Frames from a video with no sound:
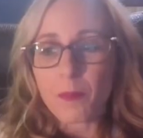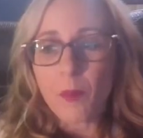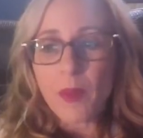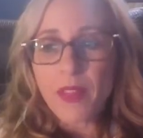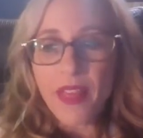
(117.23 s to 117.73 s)

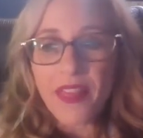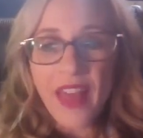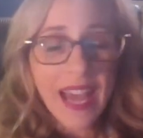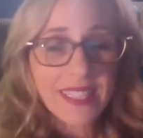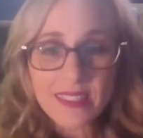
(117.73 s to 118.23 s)
Well,
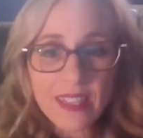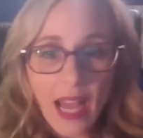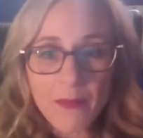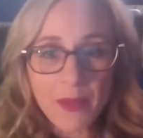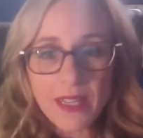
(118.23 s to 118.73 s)

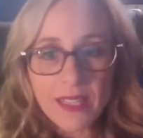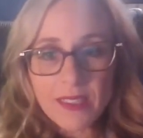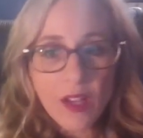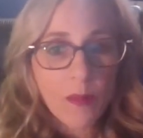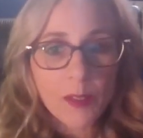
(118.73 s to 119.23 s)

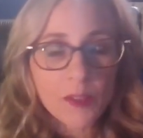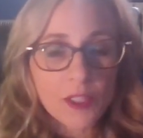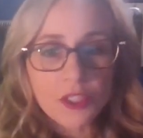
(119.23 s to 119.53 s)
that's almost